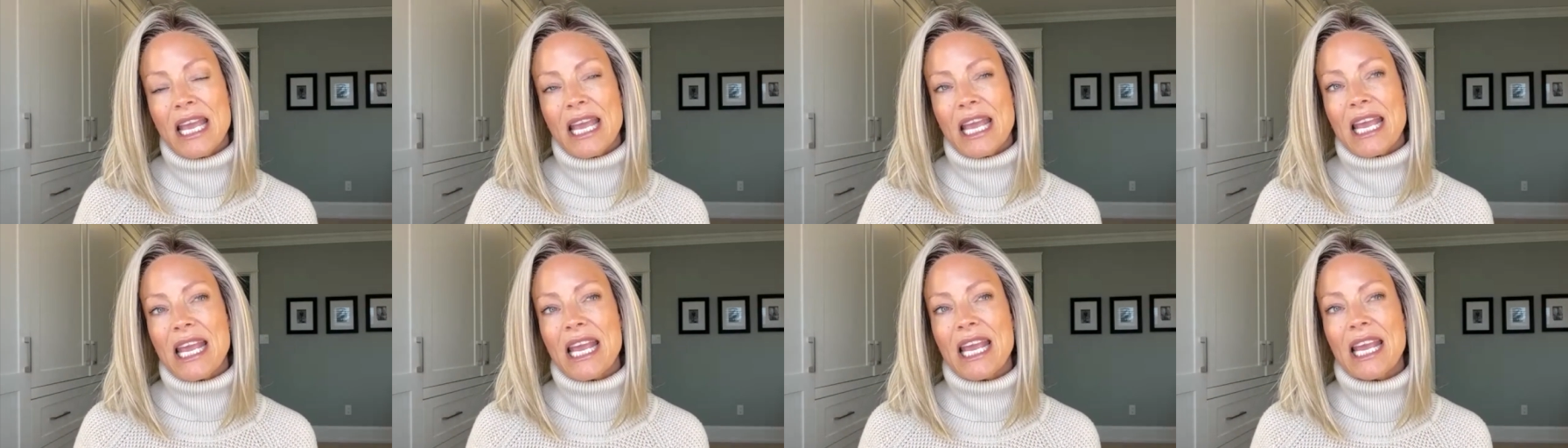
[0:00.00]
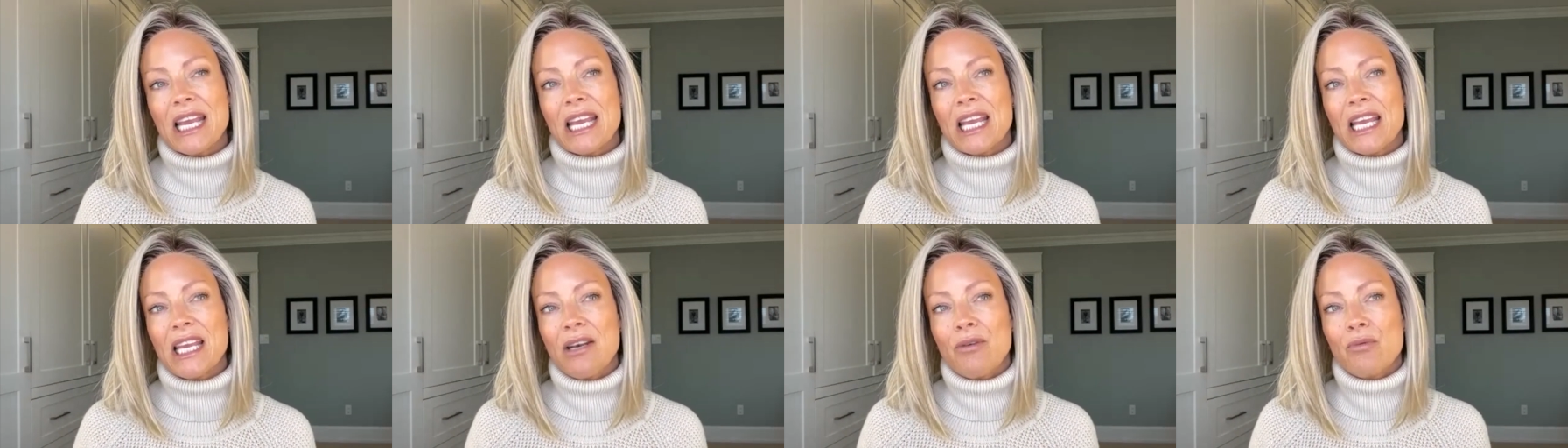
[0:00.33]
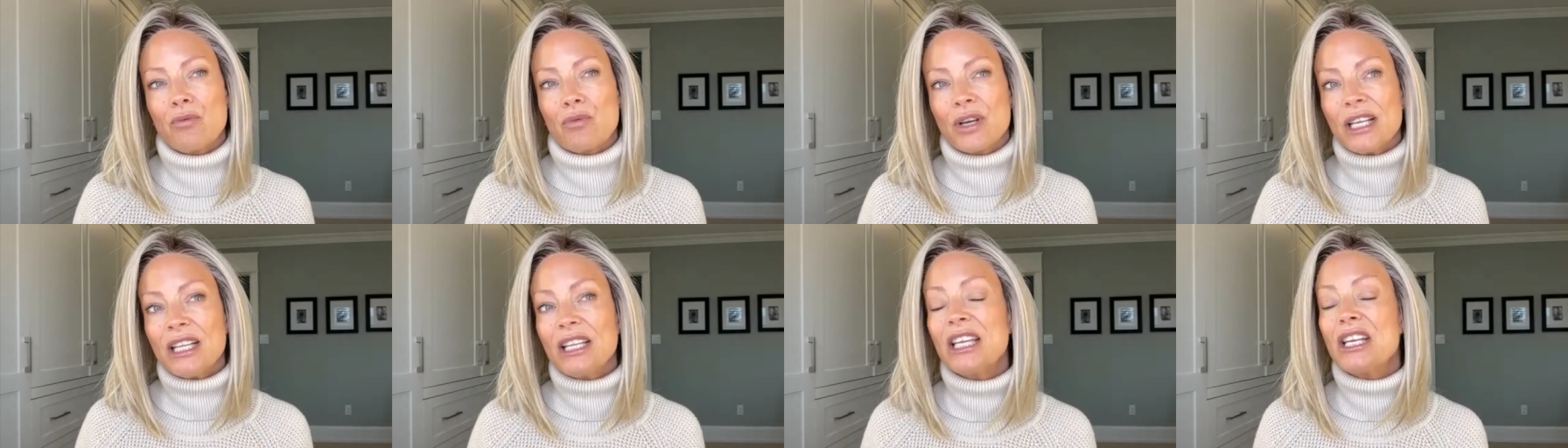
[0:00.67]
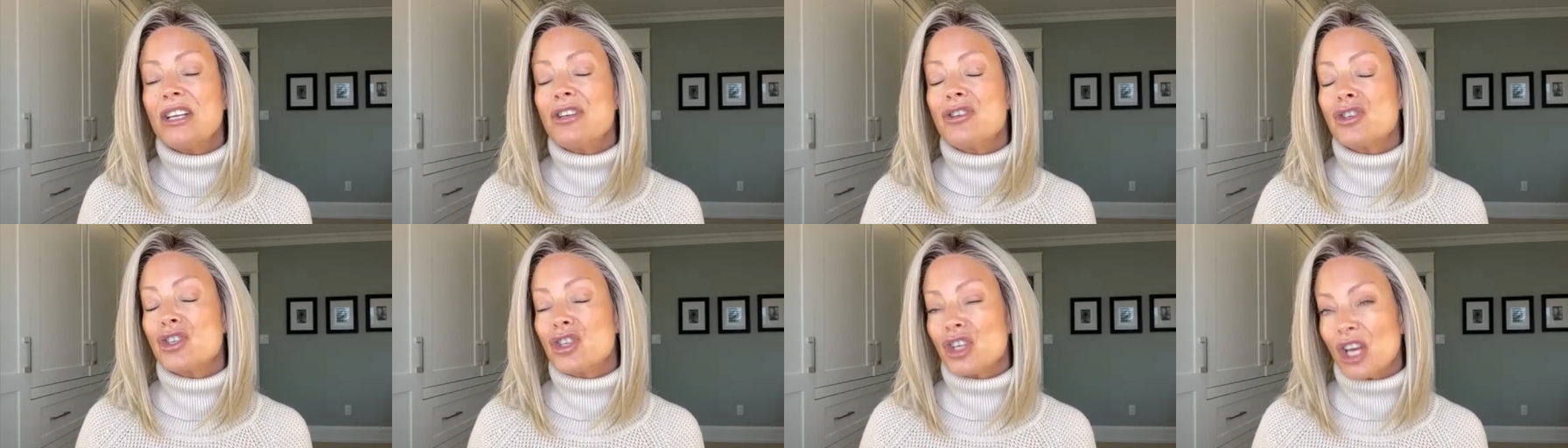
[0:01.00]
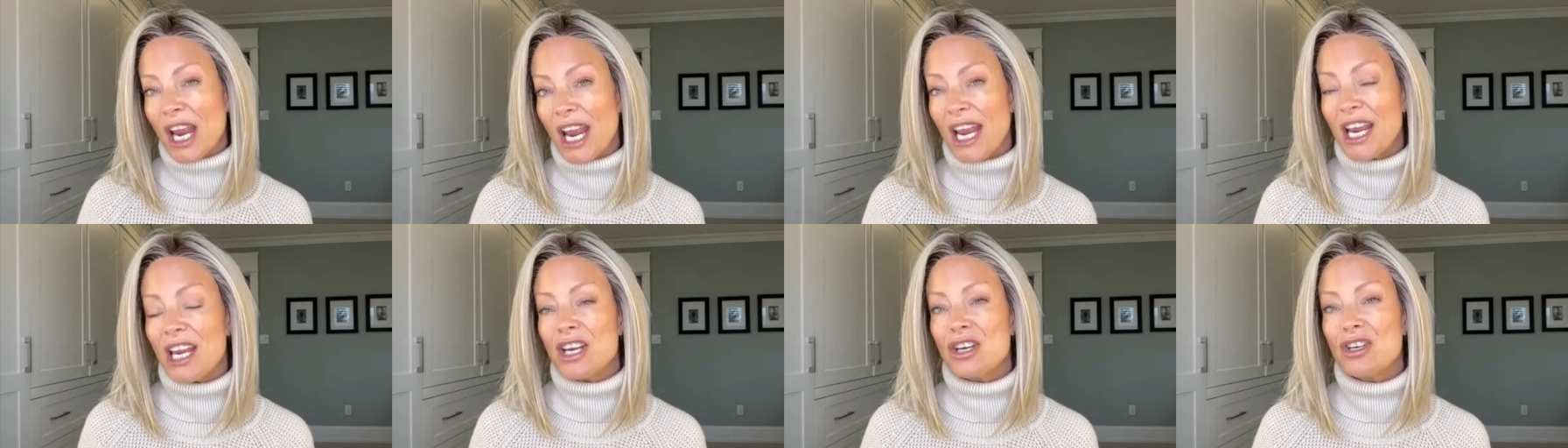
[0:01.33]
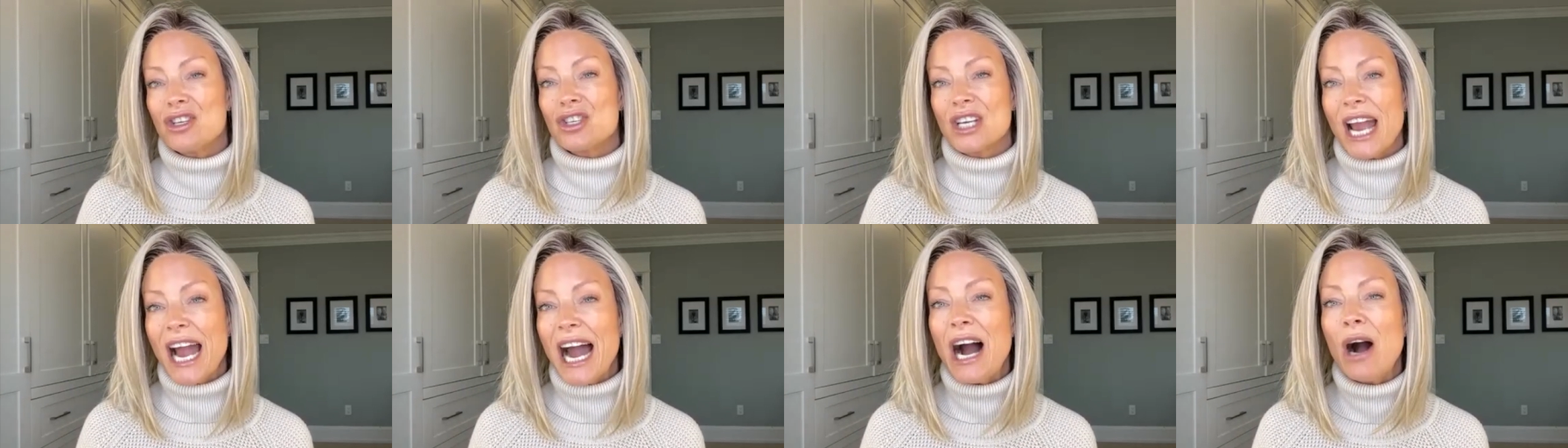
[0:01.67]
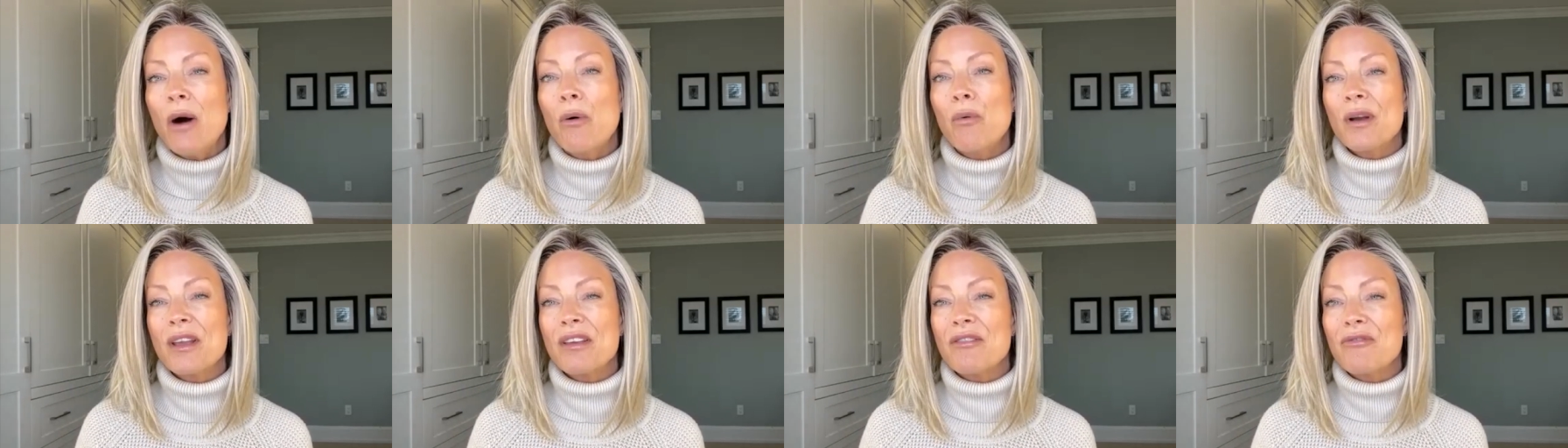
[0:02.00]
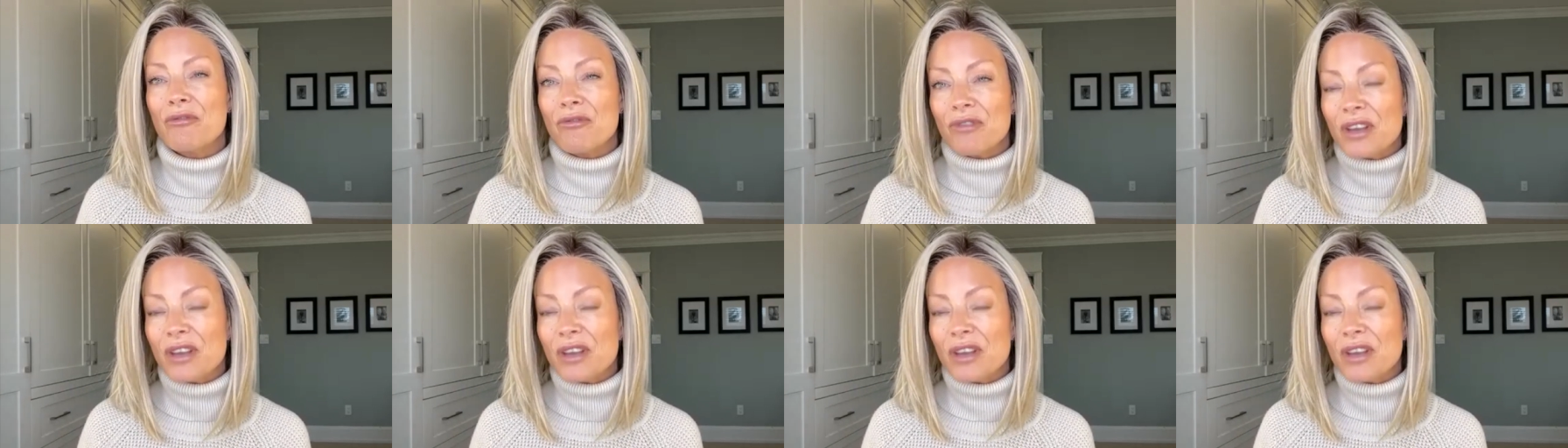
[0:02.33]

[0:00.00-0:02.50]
it can really change how we